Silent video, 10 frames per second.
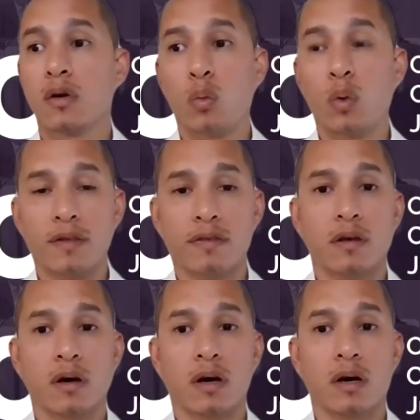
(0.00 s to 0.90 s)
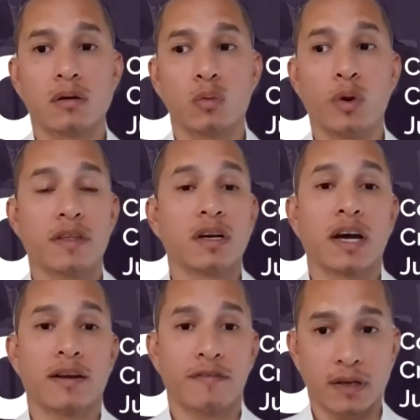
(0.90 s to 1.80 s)
with a
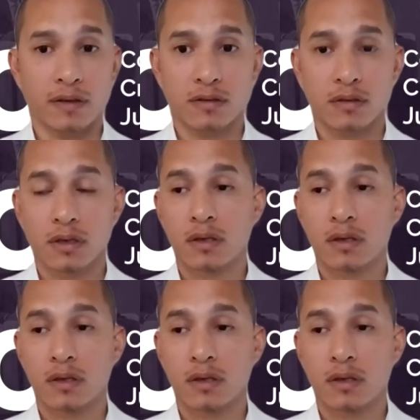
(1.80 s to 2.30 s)
gun offense,